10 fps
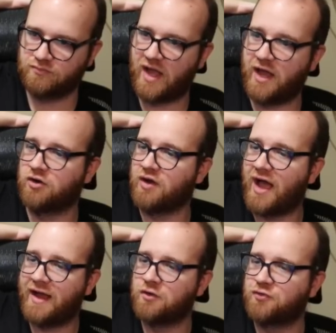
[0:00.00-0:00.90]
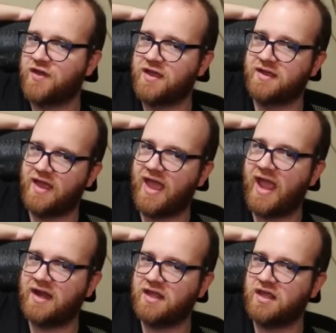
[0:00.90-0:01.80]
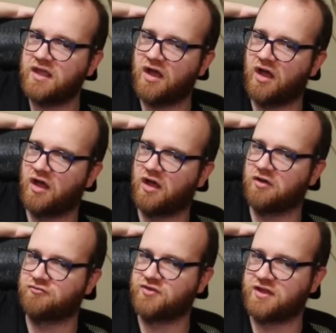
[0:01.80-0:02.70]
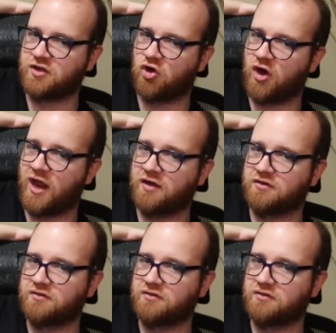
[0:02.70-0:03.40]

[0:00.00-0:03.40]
I don't think any of the current